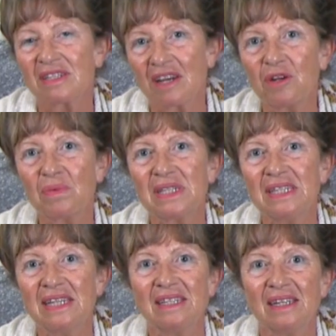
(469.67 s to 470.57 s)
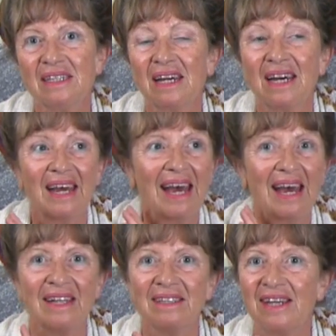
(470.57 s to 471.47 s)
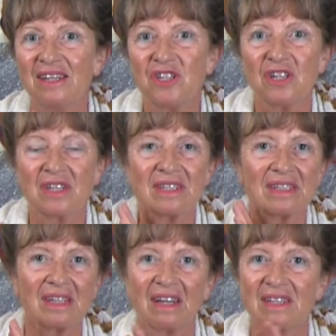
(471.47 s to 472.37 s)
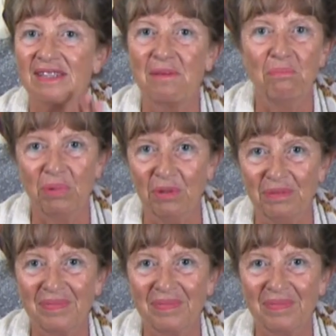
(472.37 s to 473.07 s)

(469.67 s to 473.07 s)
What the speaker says: are sideways knitted, and they're just simple.